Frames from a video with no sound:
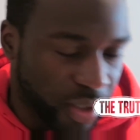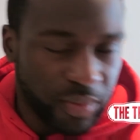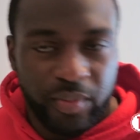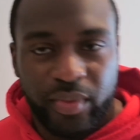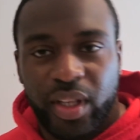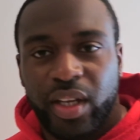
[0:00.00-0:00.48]

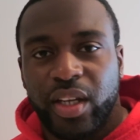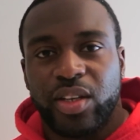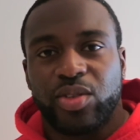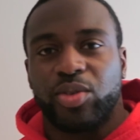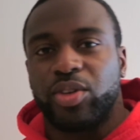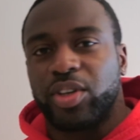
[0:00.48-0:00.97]
but
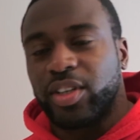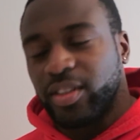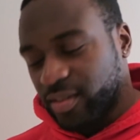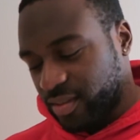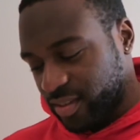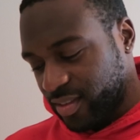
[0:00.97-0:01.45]
it's all
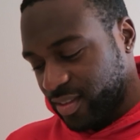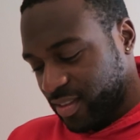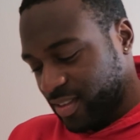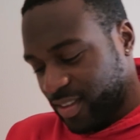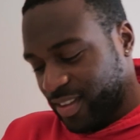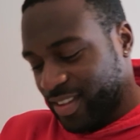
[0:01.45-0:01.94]
good.
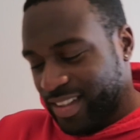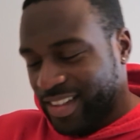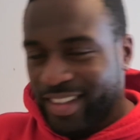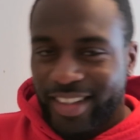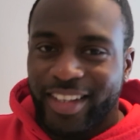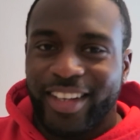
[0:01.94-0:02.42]

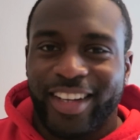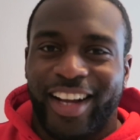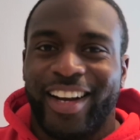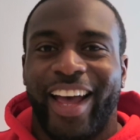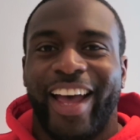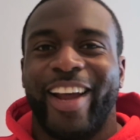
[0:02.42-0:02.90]

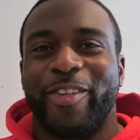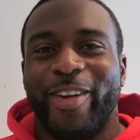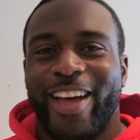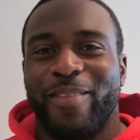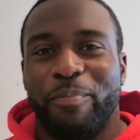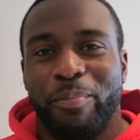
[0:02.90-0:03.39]
Got to handle
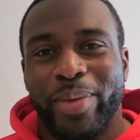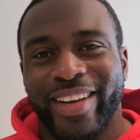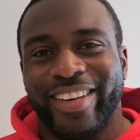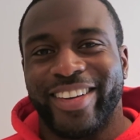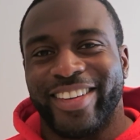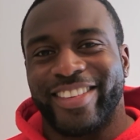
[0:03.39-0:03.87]
their
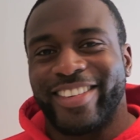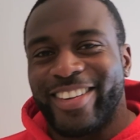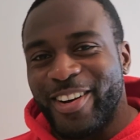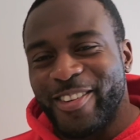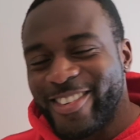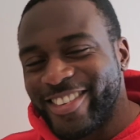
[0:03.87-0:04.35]
business, you
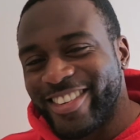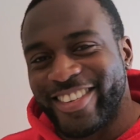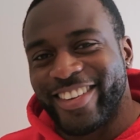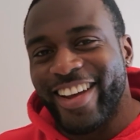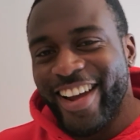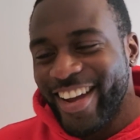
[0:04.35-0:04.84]
know what I'm
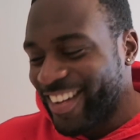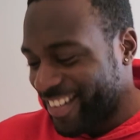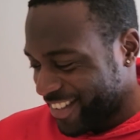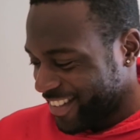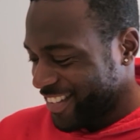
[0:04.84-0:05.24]
saying?